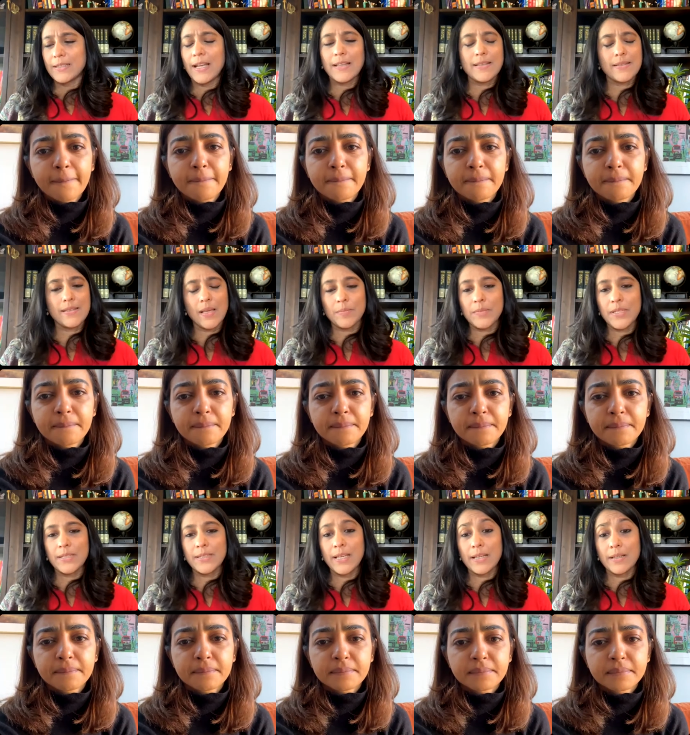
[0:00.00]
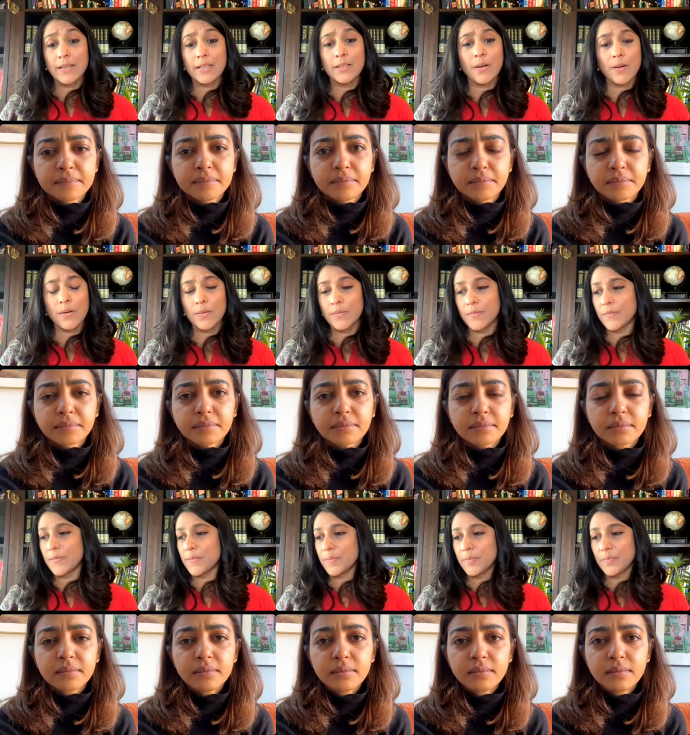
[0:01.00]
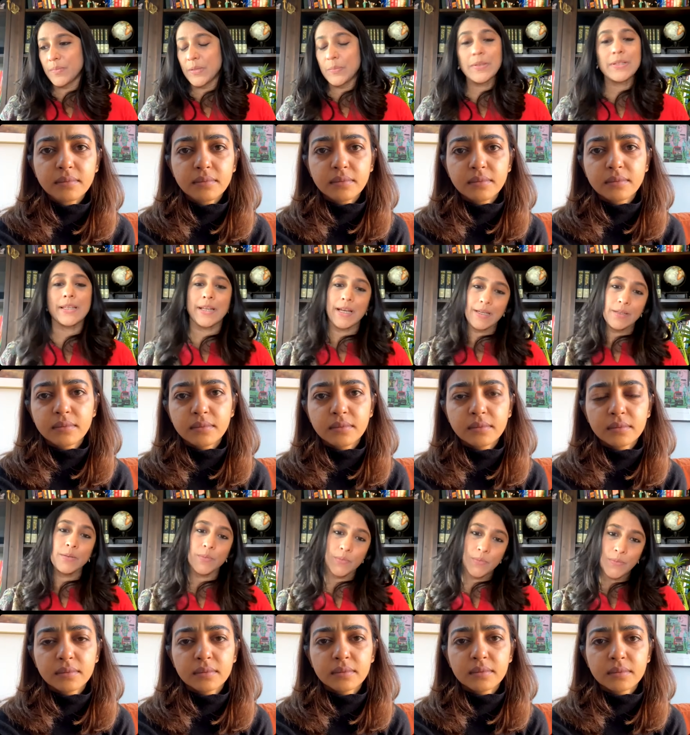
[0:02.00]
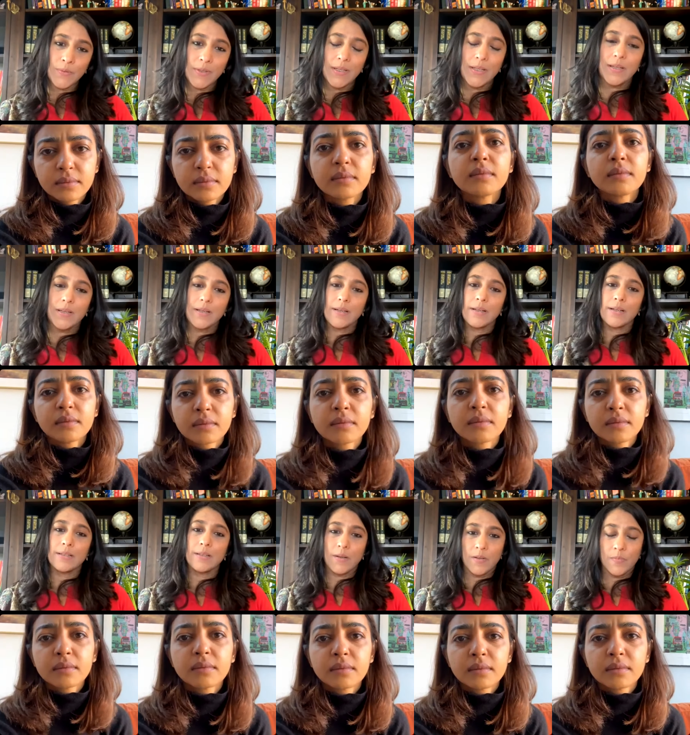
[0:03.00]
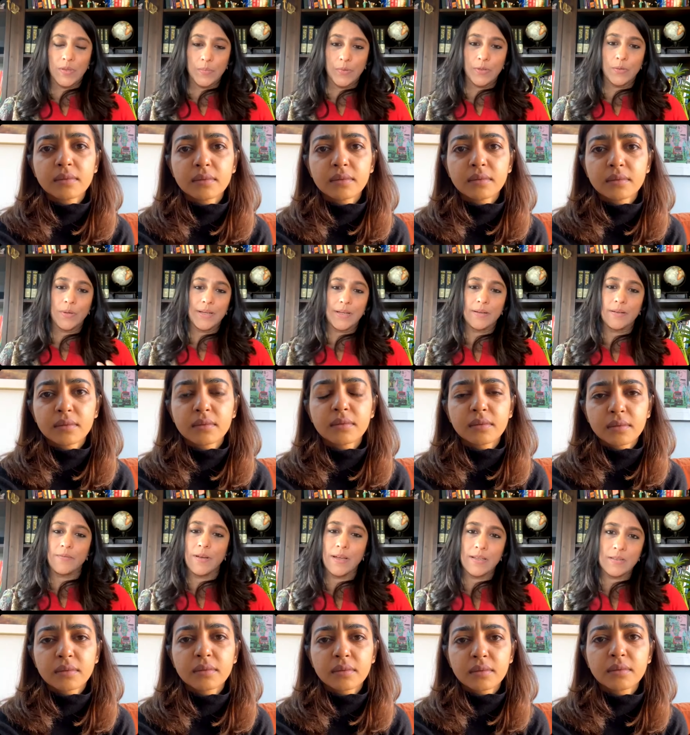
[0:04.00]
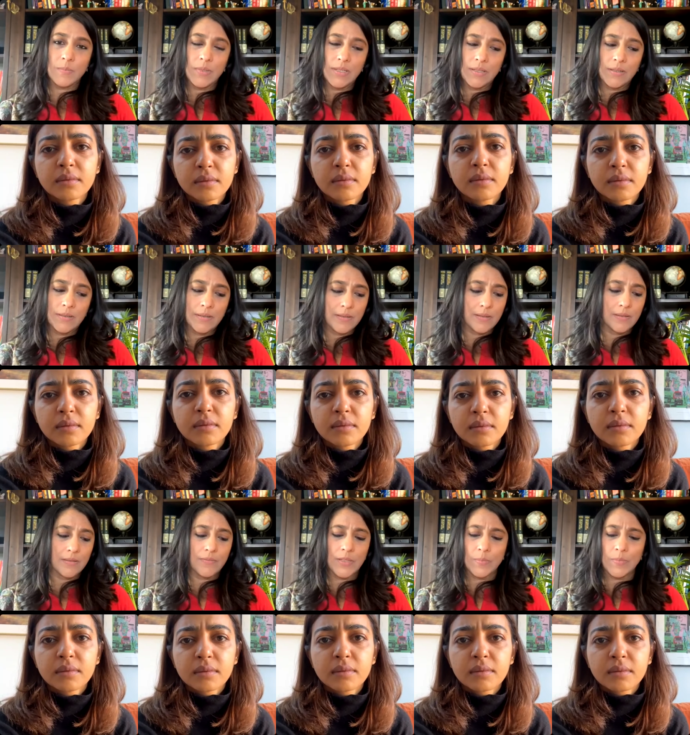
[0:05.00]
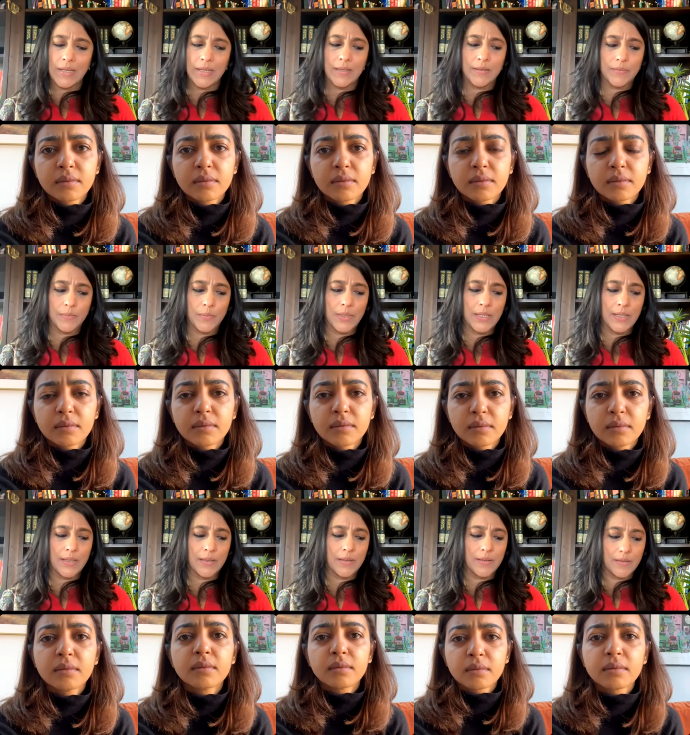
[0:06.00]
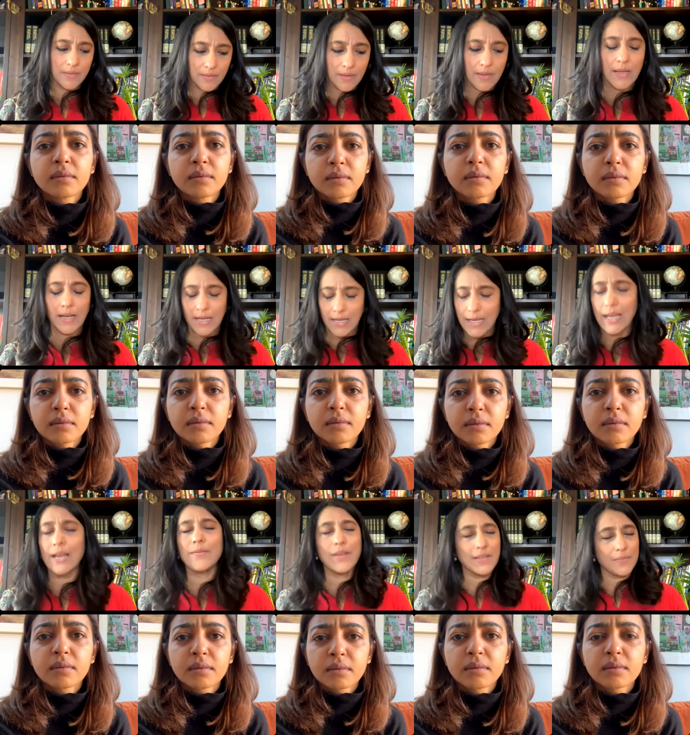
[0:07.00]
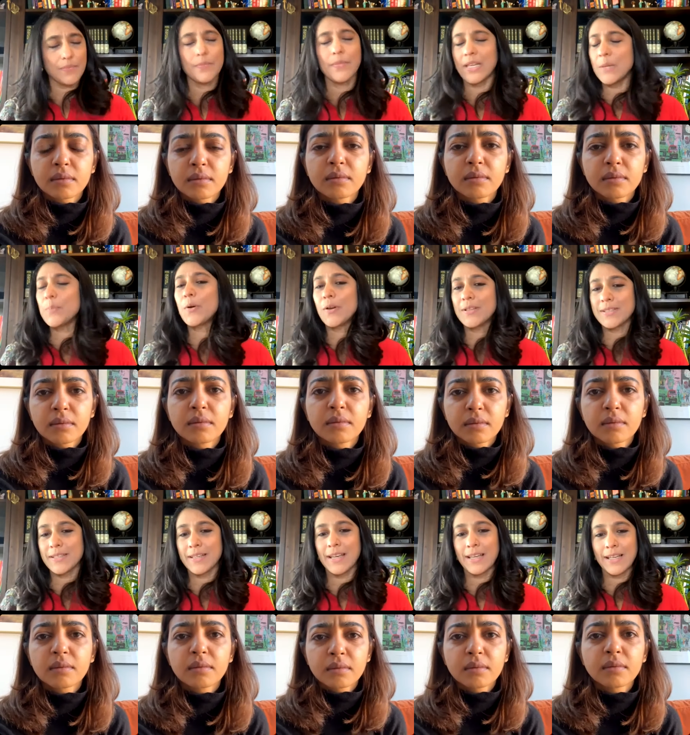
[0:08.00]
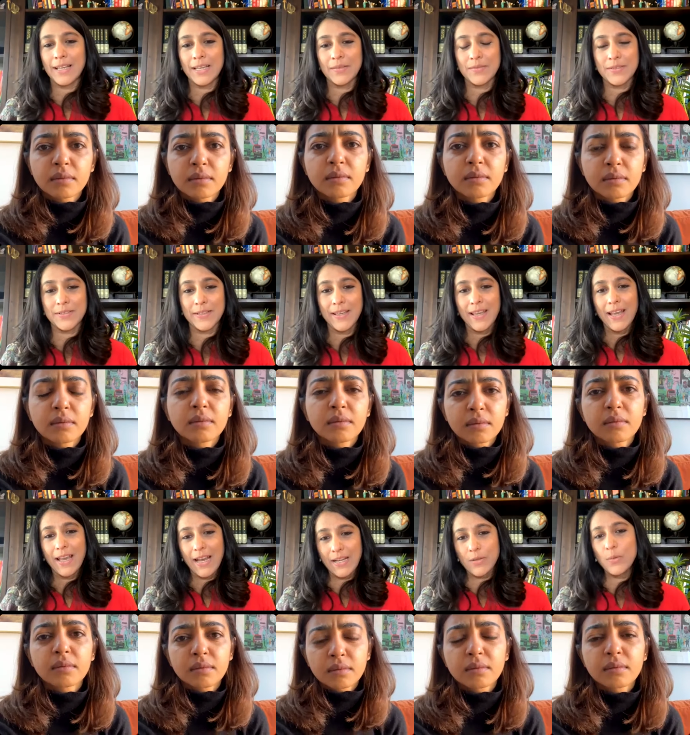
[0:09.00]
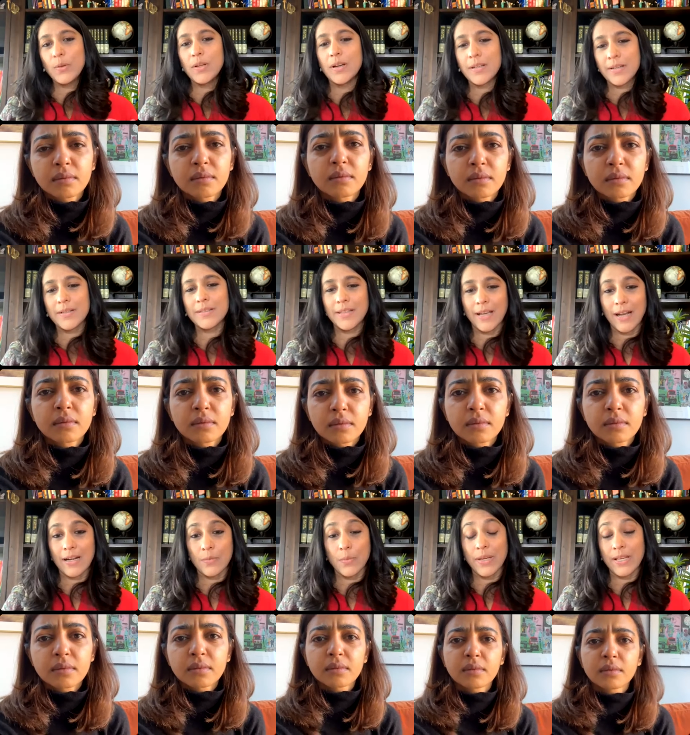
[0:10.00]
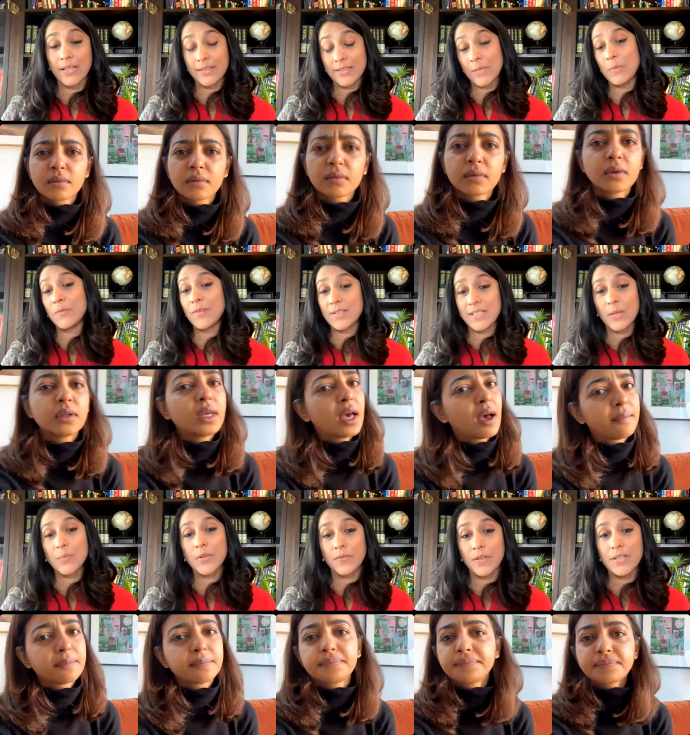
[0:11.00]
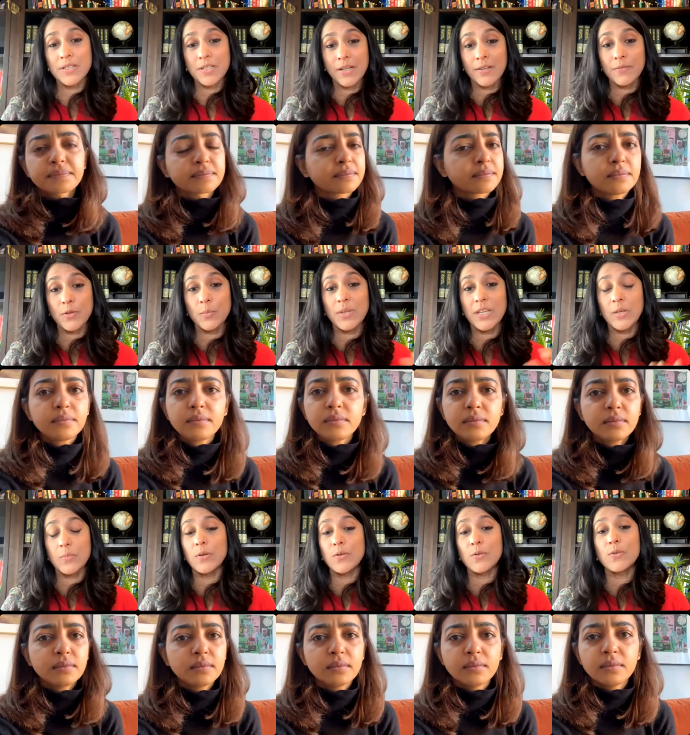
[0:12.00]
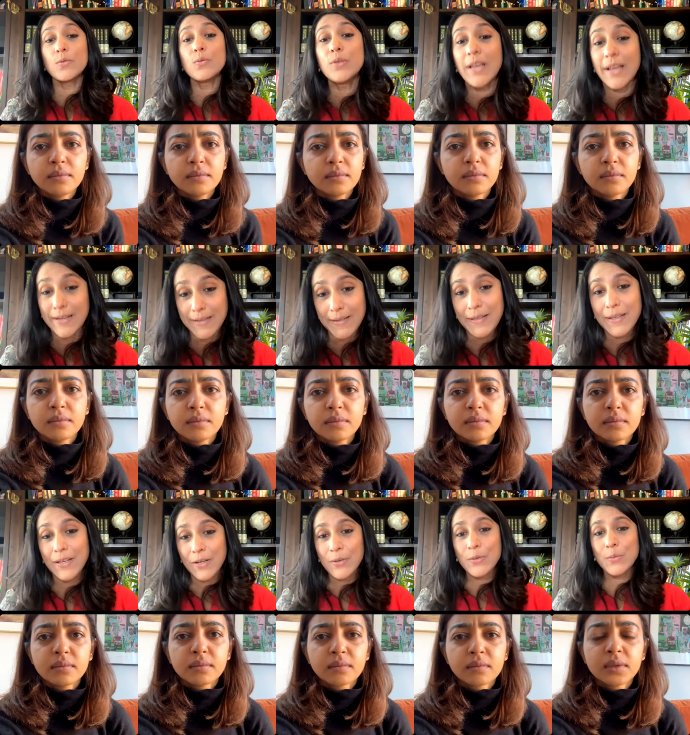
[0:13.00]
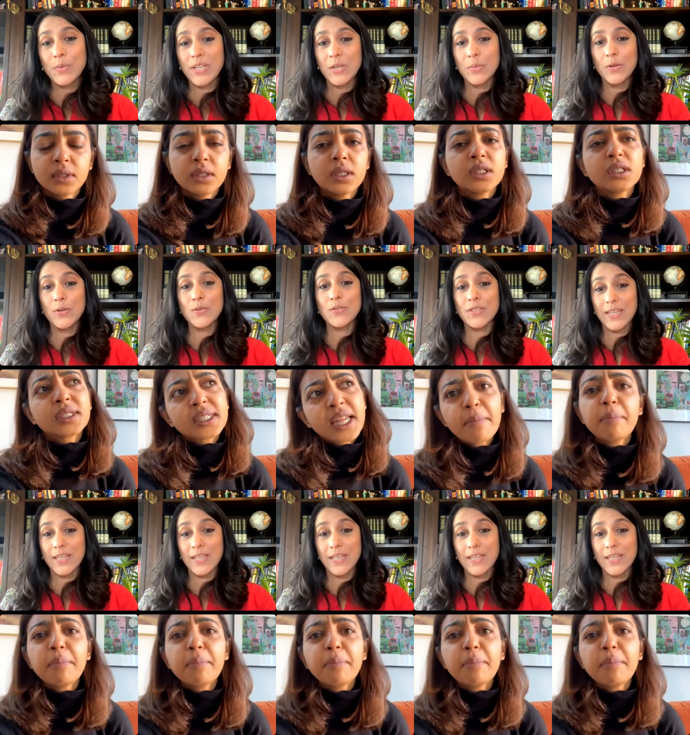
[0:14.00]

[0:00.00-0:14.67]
Speaker 1: that's something that a lot of people that I know, a lot of people who identify as being uh, female, we have at many points in our lives had to learn it the hard way. And some of yeah. us are privileged enough to be able to do that, to be able to